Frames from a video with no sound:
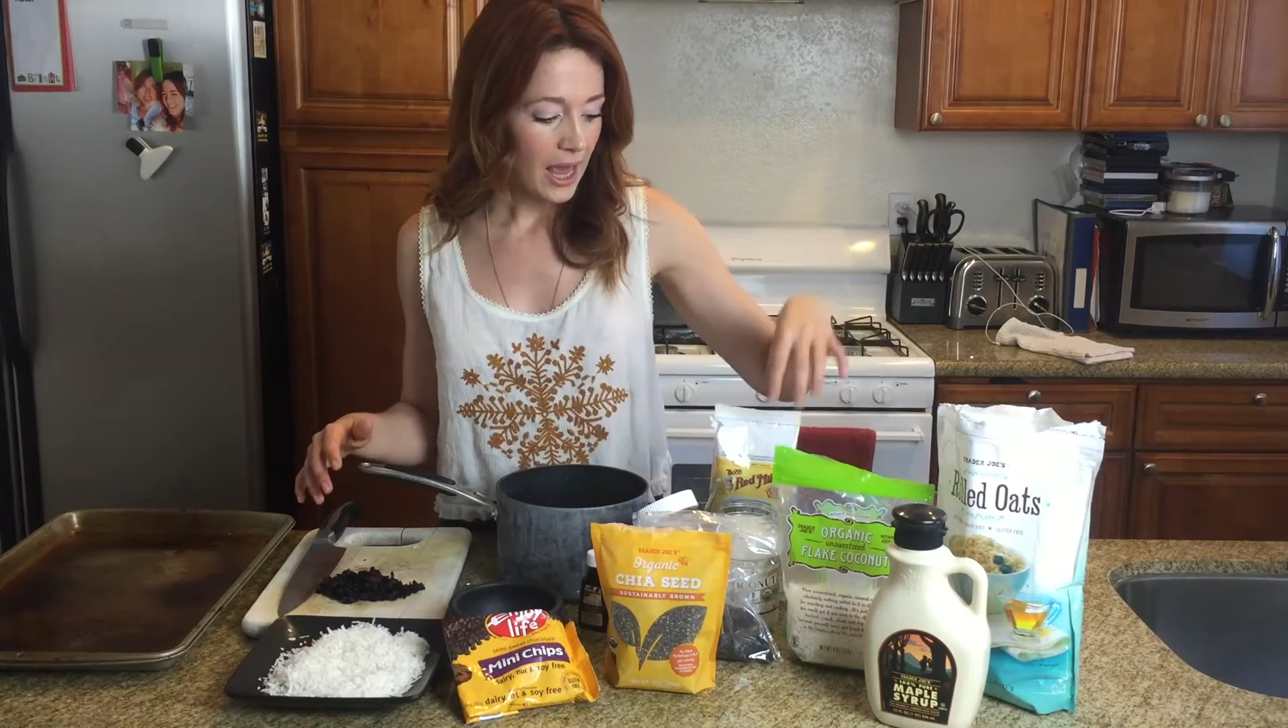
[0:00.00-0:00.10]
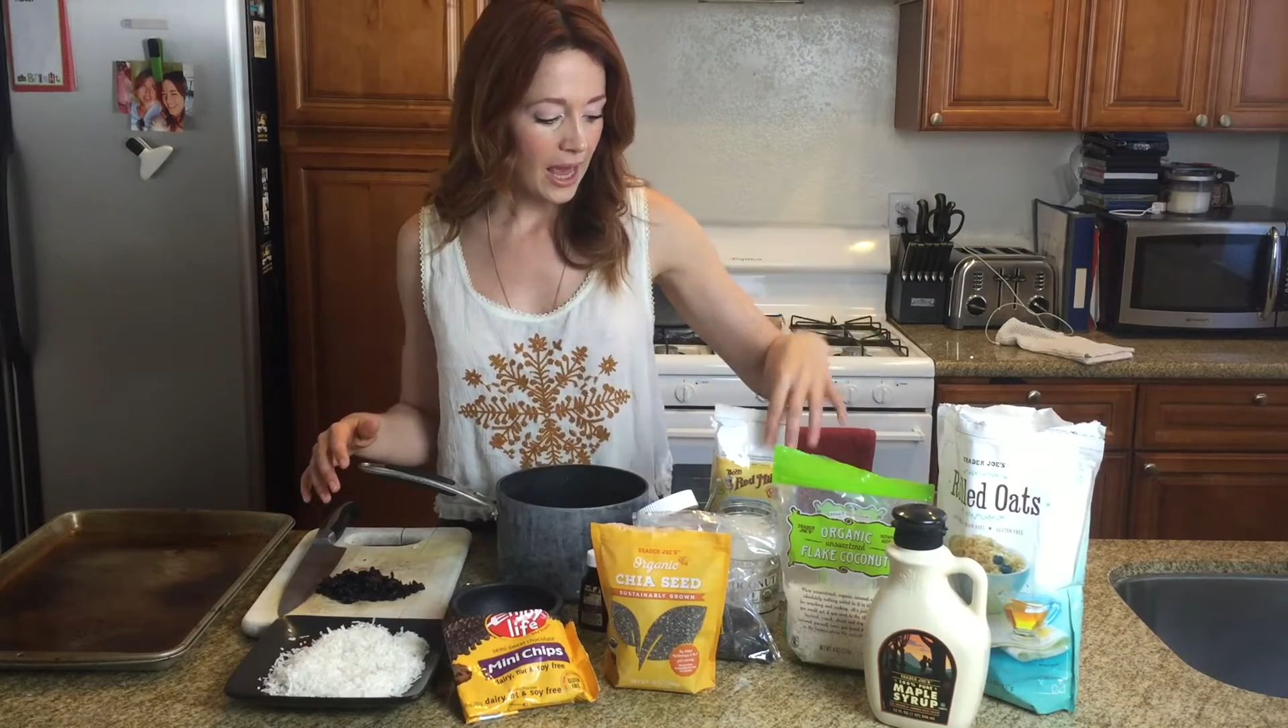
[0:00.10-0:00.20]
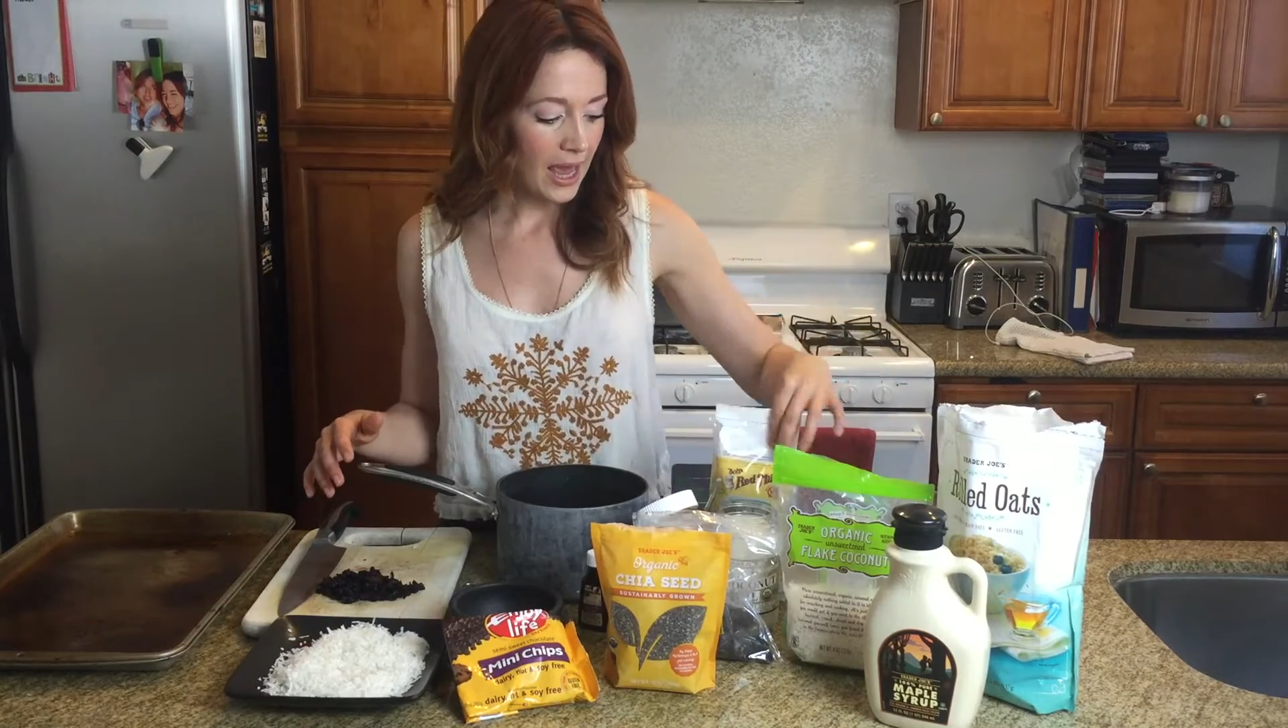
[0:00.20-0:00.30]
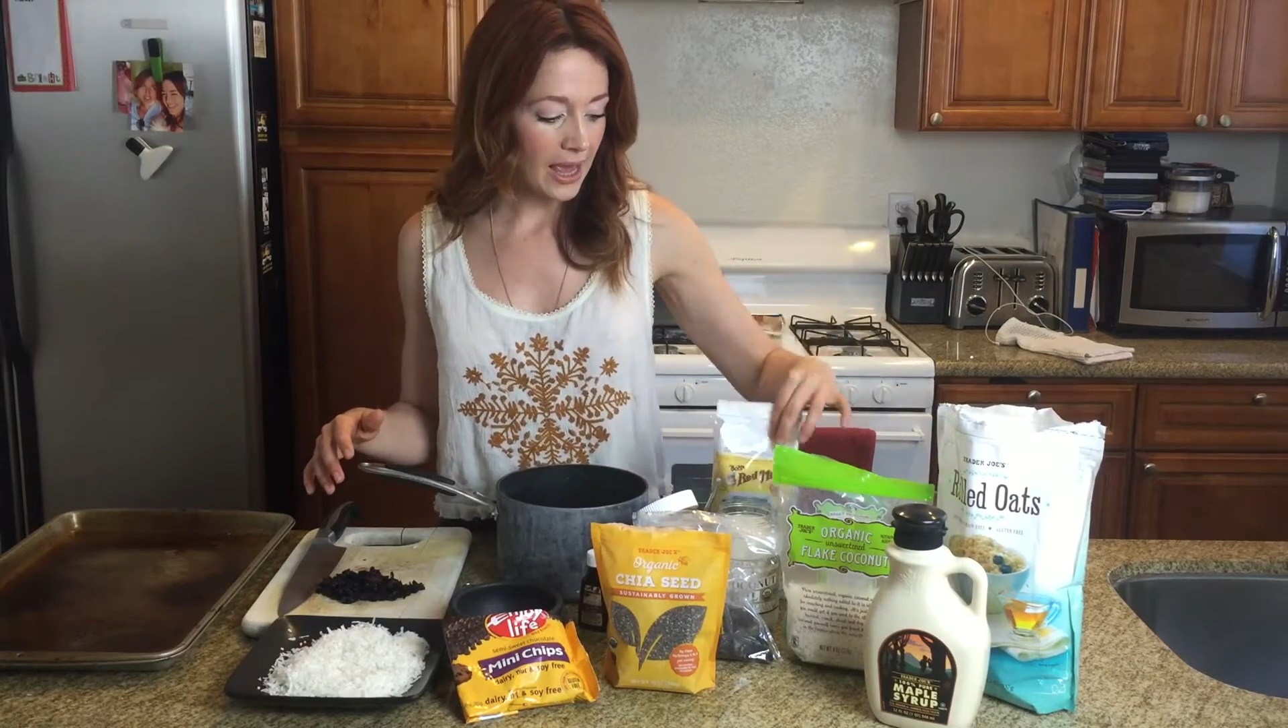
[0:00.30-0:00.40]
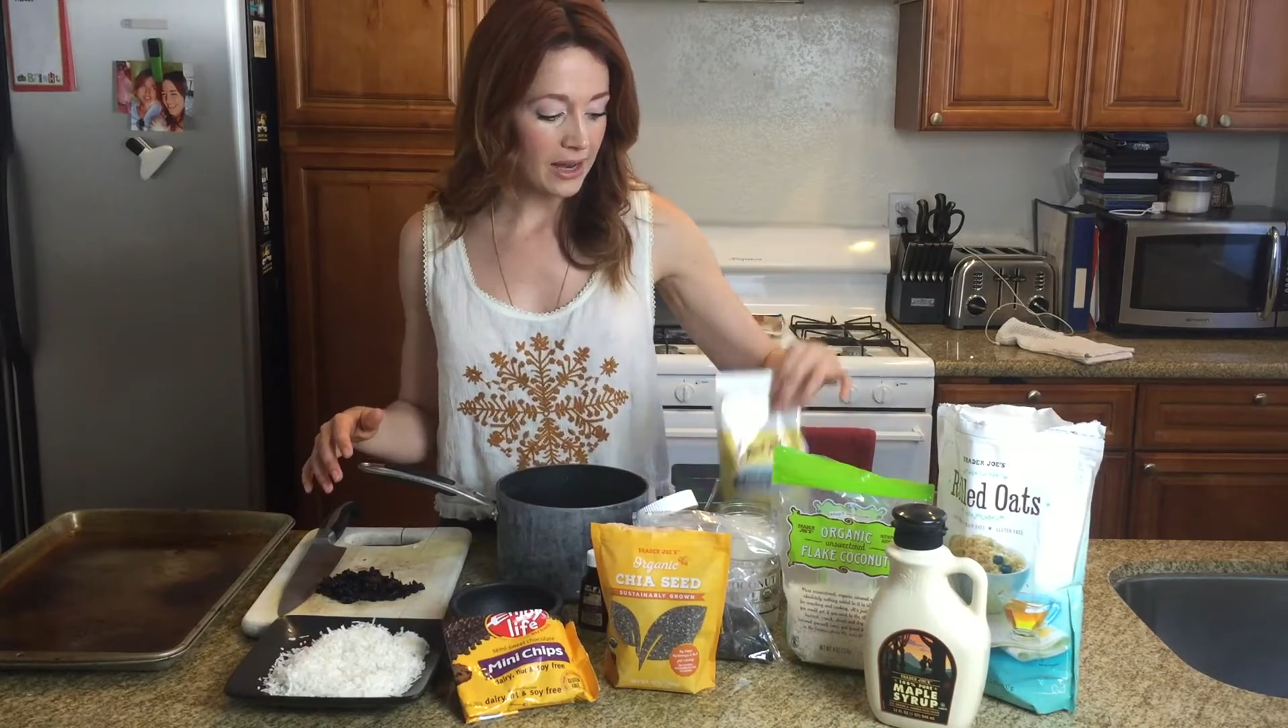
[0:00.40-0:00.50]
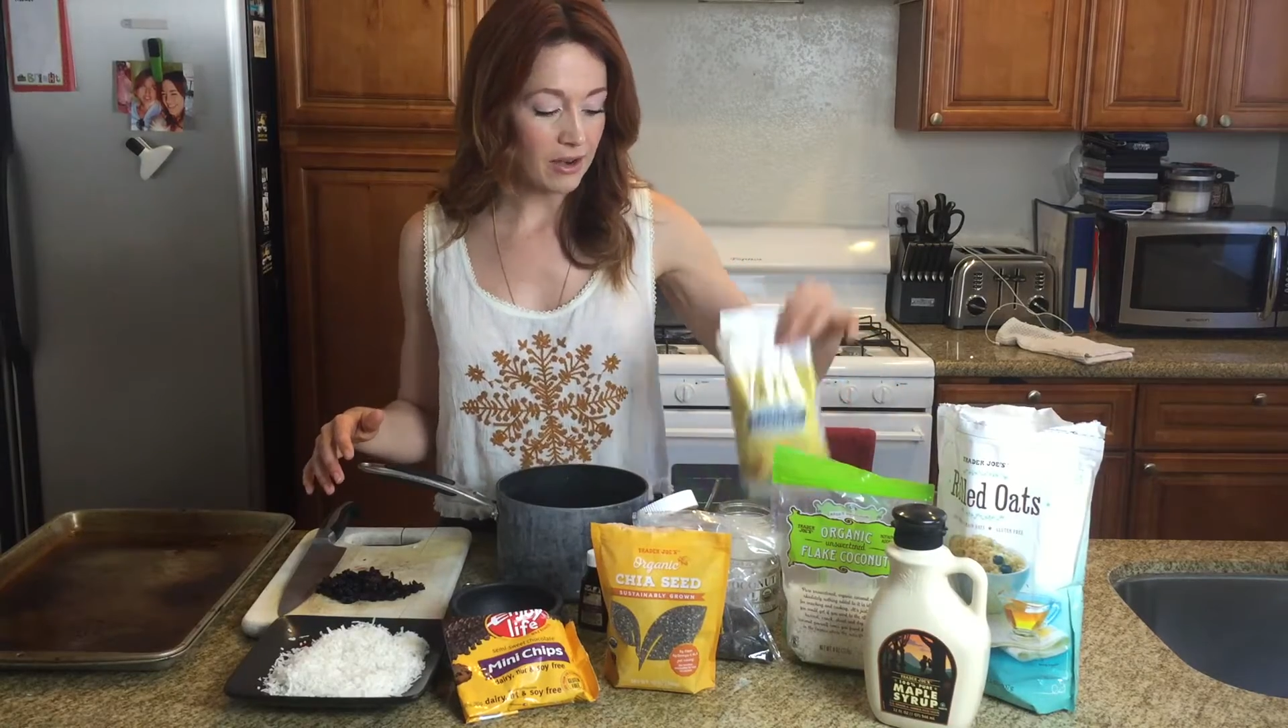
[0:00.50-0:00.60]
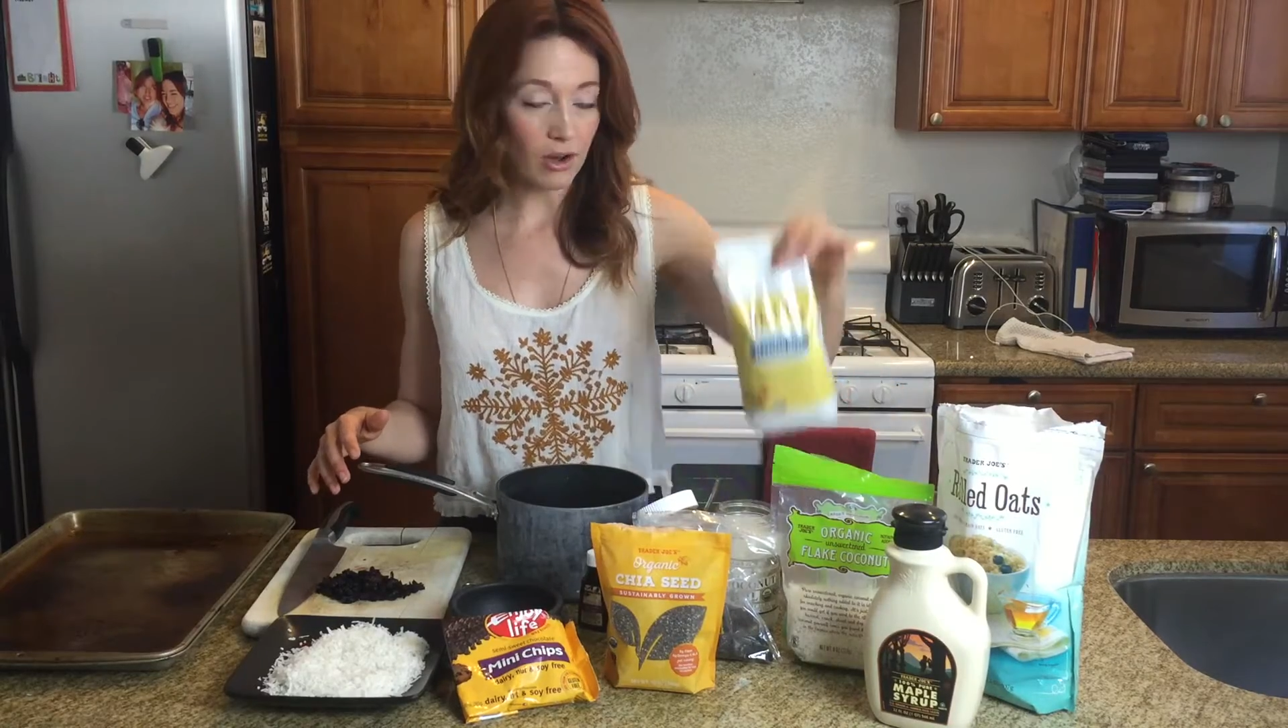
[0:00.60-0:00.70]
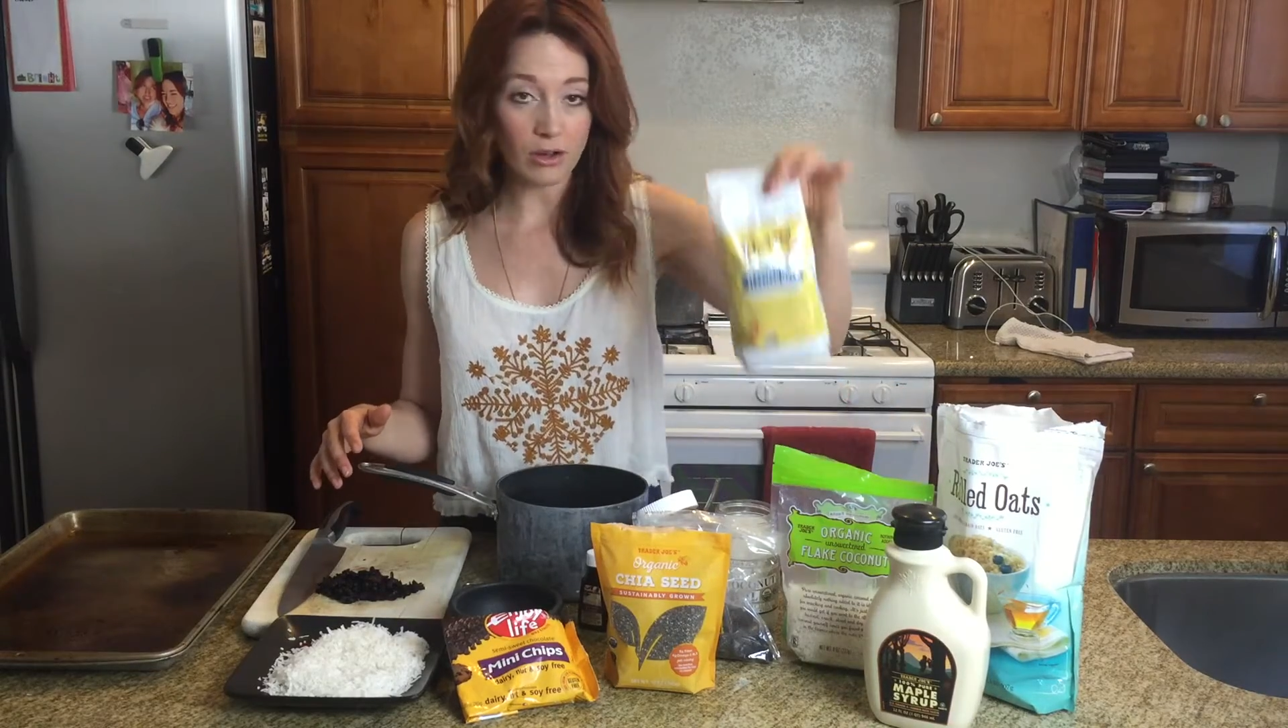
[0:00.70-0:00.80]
and